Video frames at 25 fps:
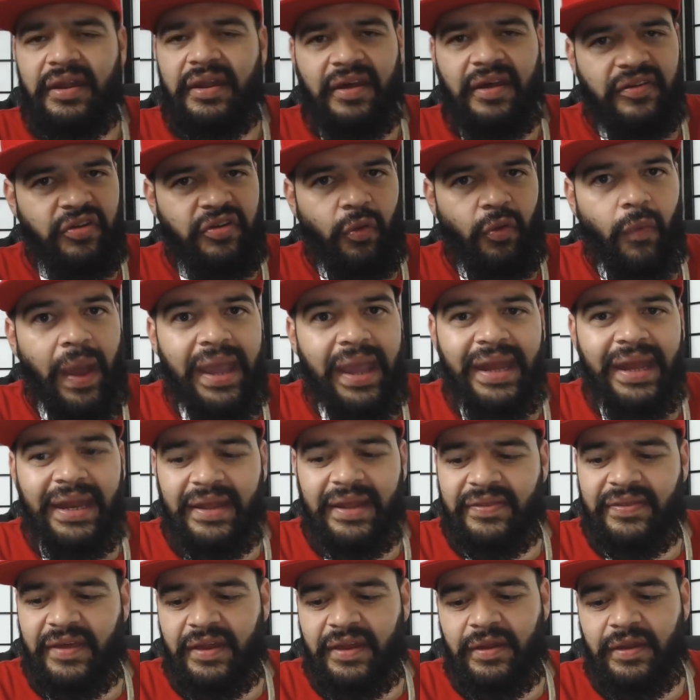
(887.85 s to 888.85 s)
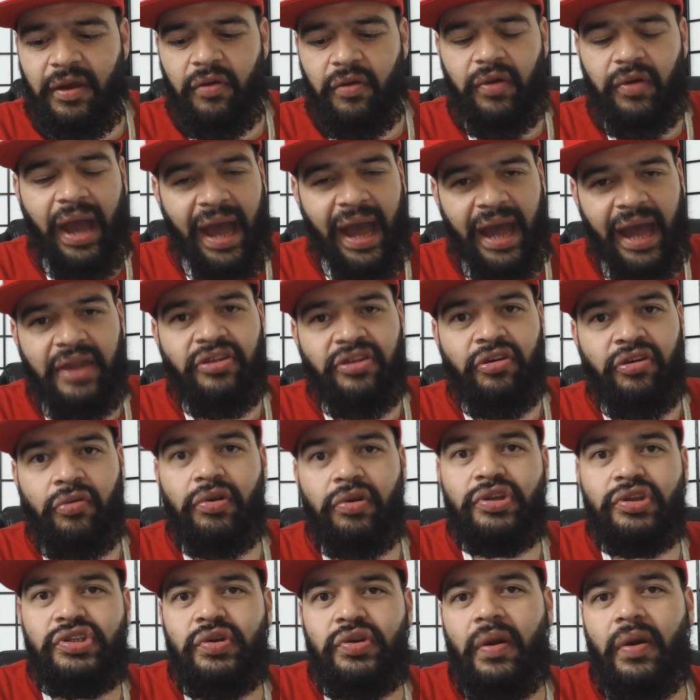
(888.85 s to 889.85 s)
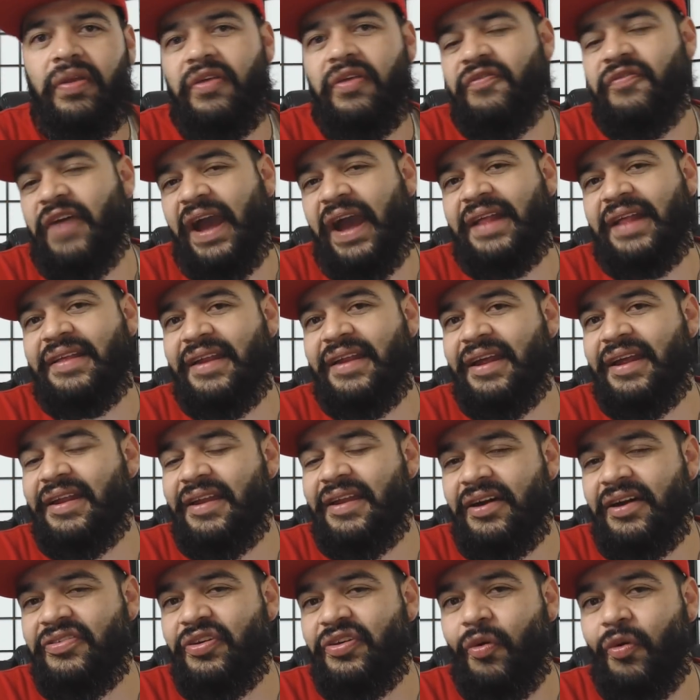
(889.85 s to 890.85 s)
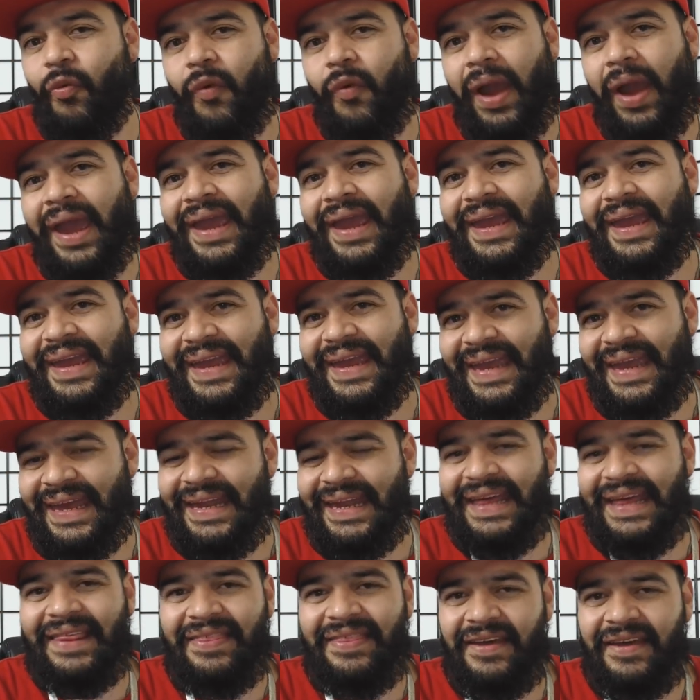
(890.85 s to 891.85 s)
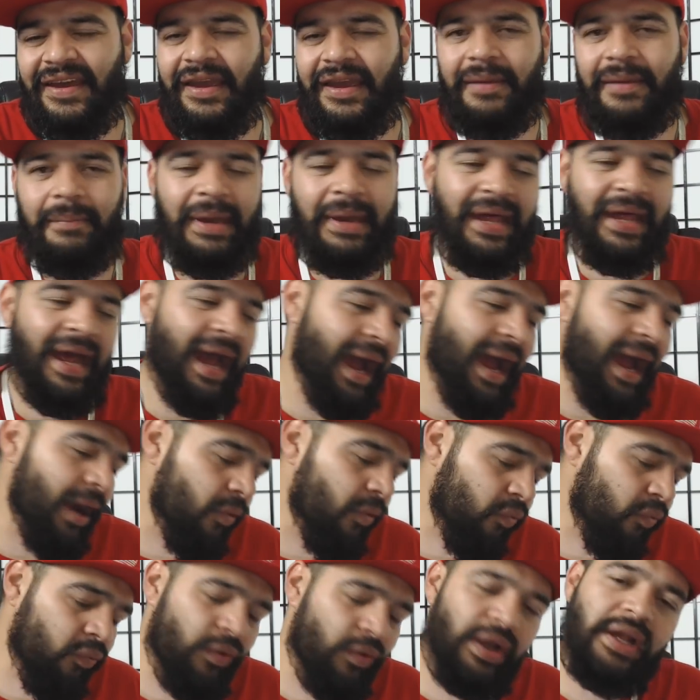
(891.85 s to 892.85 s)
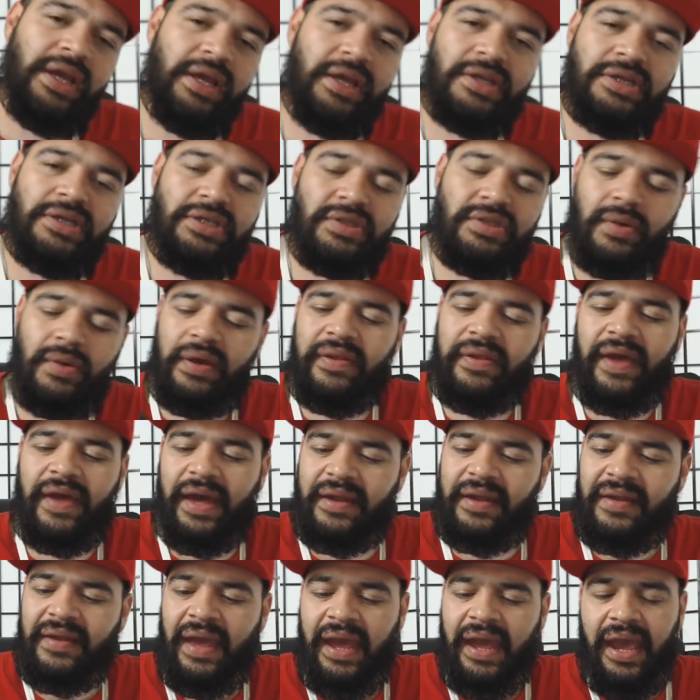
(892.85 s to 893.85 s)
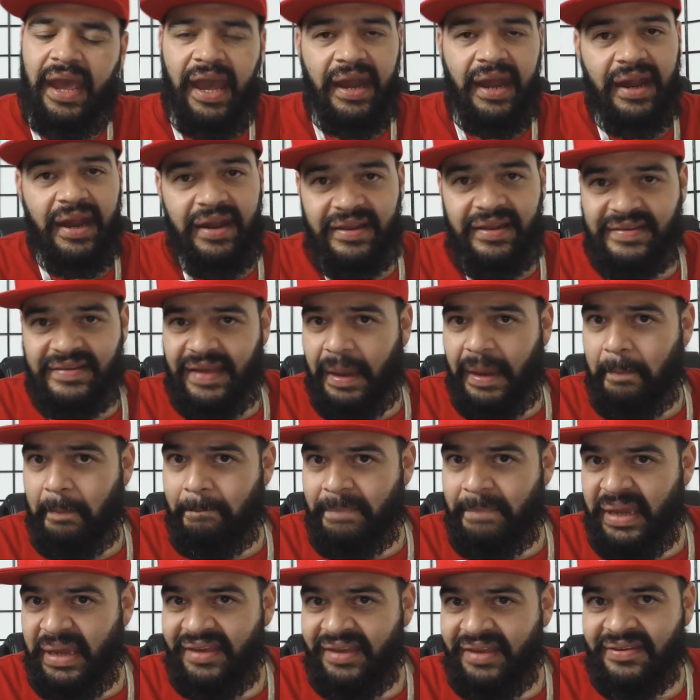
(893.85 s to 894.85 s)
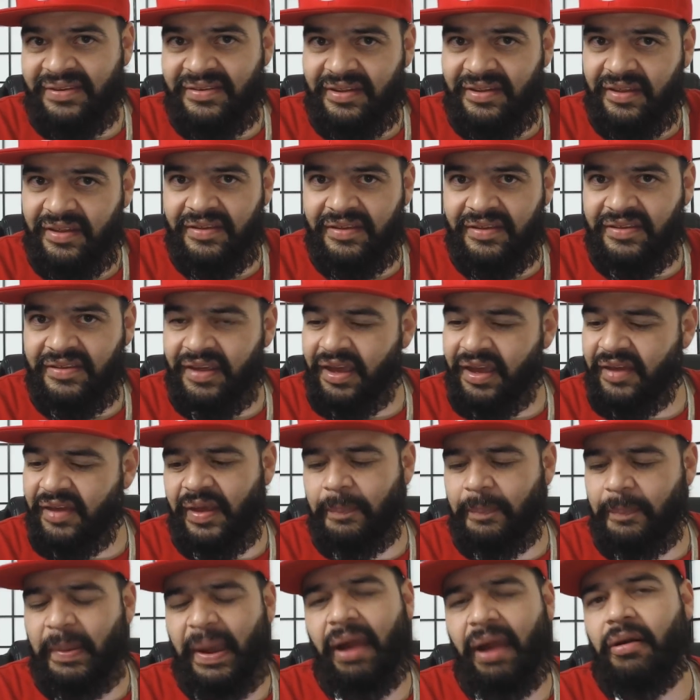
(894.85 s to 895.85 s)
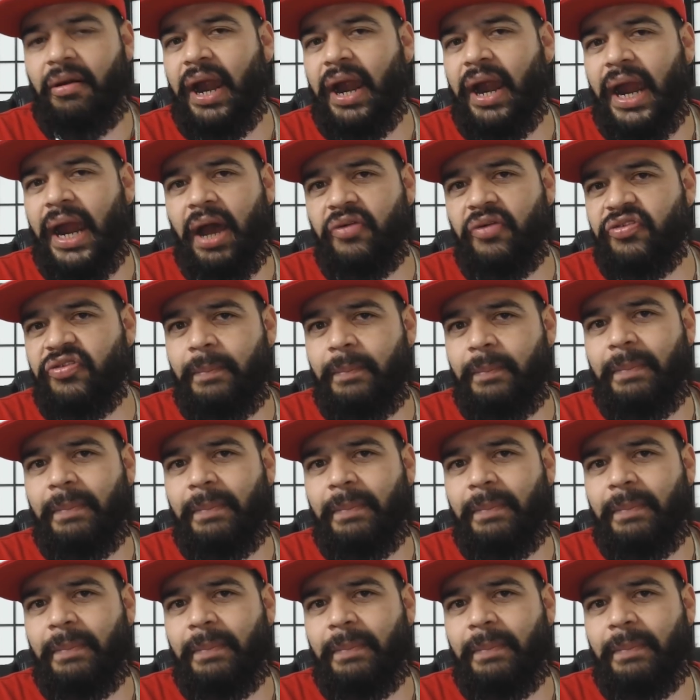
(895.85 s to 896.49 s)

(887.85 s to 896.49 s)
It doesn't weigh anything, though. I do enjoy the fact that it doesn't weigh anything. Man, I really enjoy that. And it is a beast. This thing is a powerhouse.